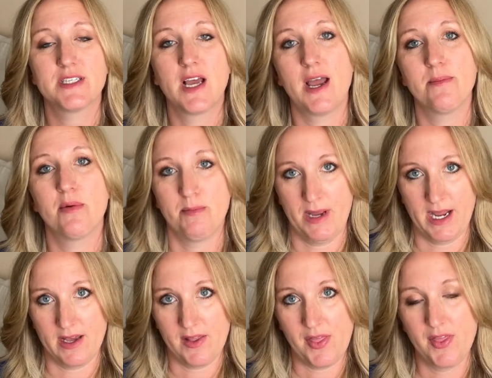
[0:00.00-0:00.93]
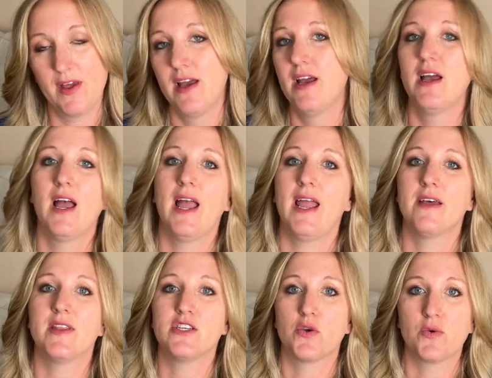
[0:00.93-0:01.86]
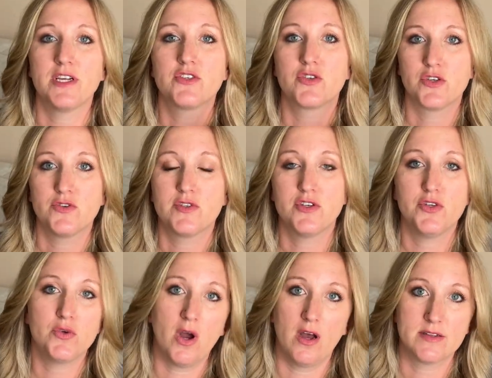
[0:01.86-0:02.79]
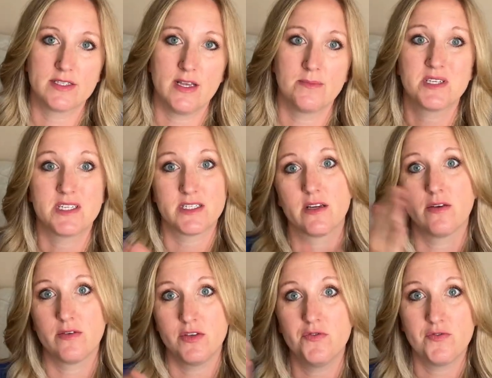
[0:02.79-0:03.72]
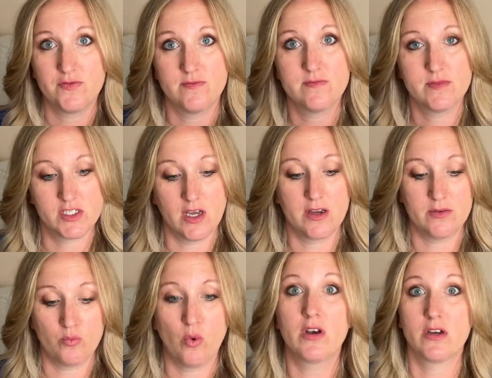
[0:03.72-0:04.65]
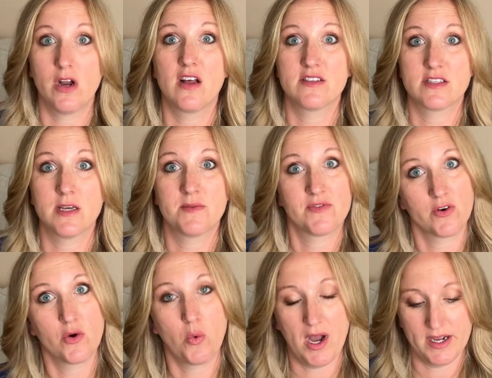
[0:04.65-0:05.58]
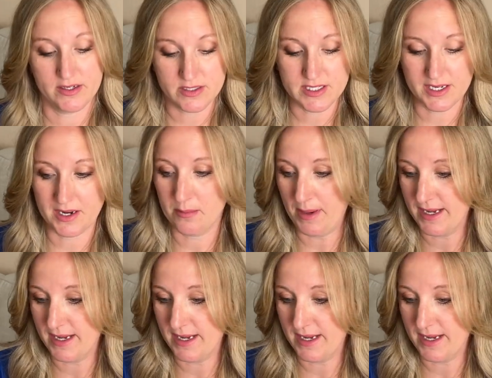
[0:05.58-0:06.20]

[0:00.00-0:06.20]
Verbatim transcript: type math and they don't introduce a new concept until you've done one concept for a while to get it